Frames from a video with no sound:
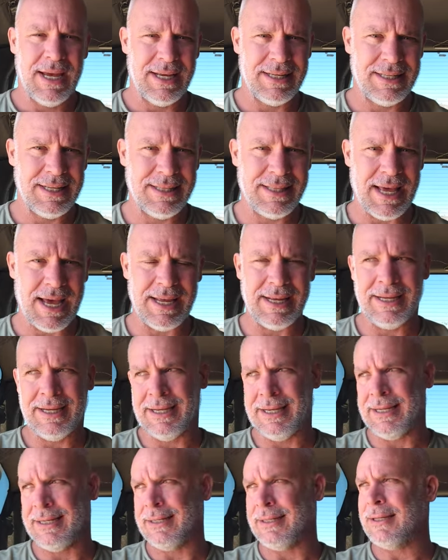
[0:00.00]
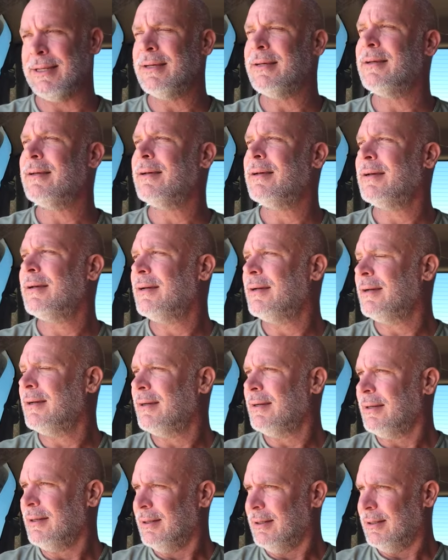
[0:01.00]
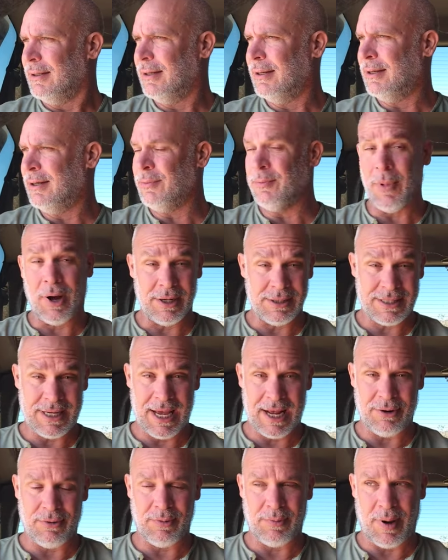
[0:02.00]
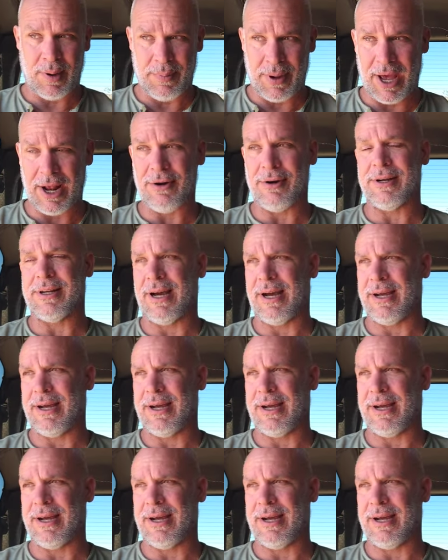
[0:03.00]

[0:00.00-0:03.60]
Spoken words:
It did that in Montana when my battery